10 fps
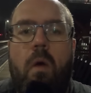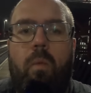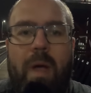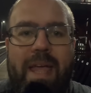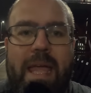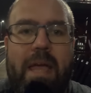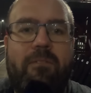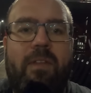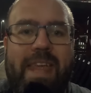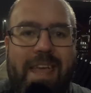We're here
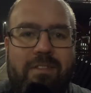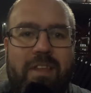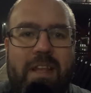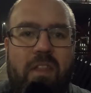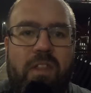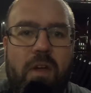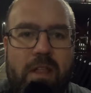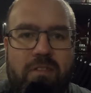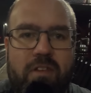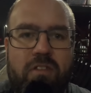for the
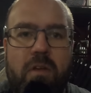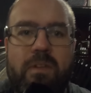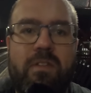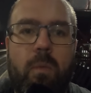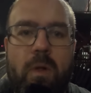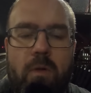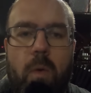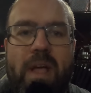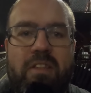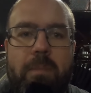1836 service that will
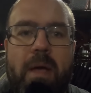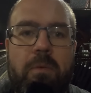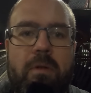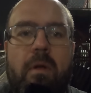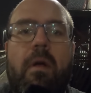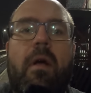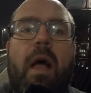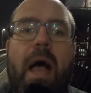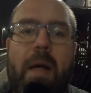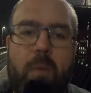go eastbound,
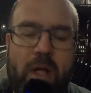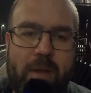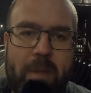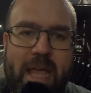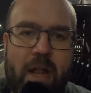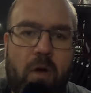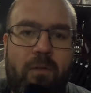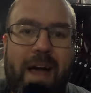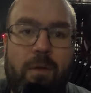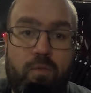and we're going to be getting off
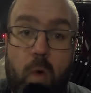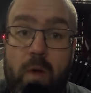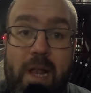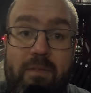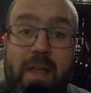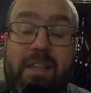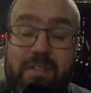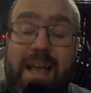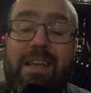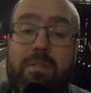at Rawcliffe.
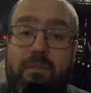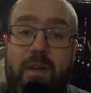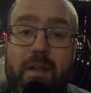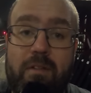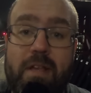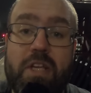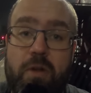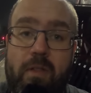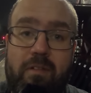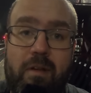That is the final station
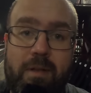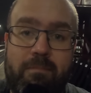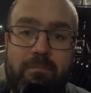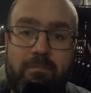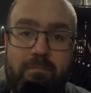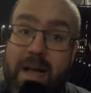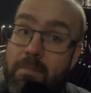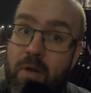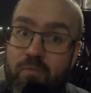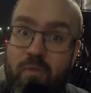on this line. I'm
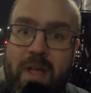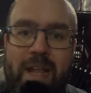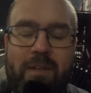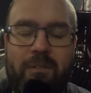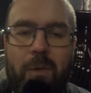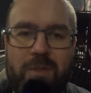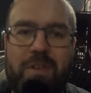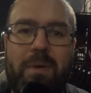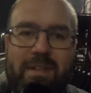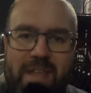looking really forward
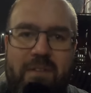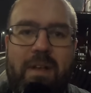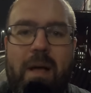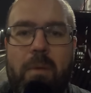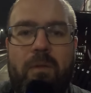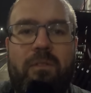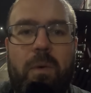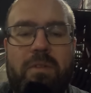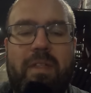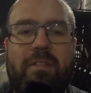to it. Definitely, I'm looking
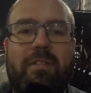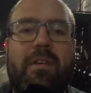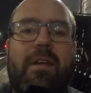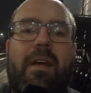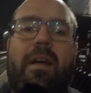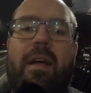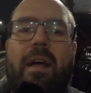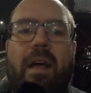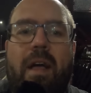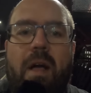forward to this.
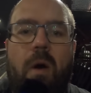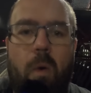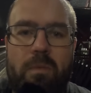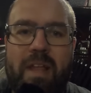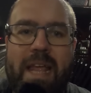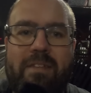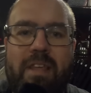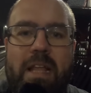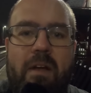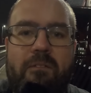Opened in
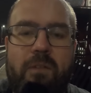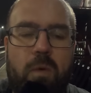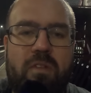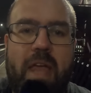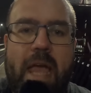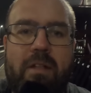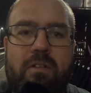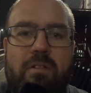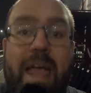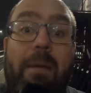
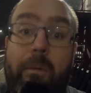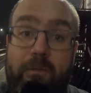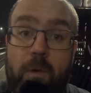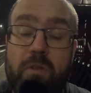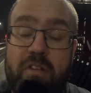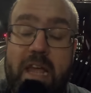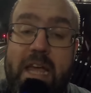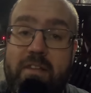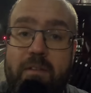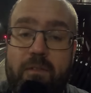1848, April Fool's Day,
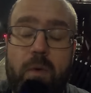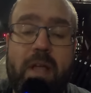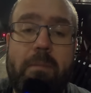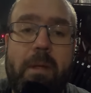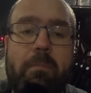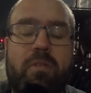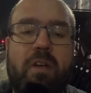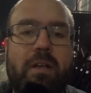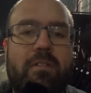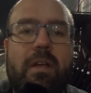1848 to be
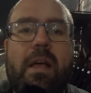precise.